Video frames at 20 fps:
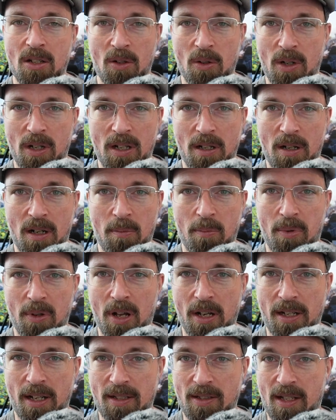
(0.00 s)
a
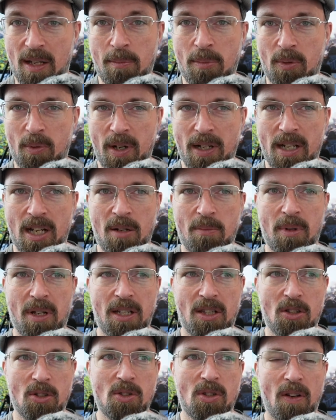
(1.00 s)
block example right now, but
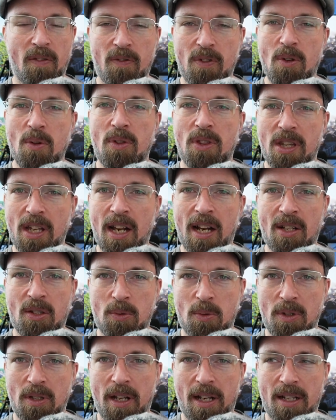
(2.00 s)
like there's a few things
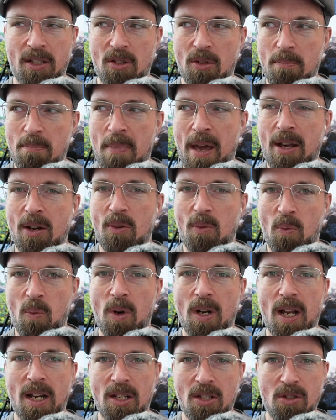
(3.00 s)
where like no matter
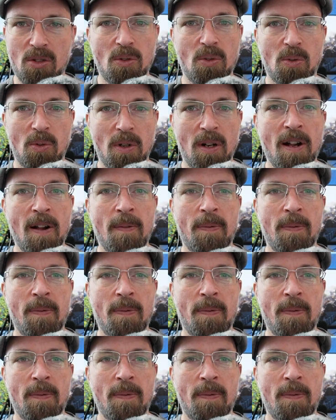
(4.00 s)
what I do,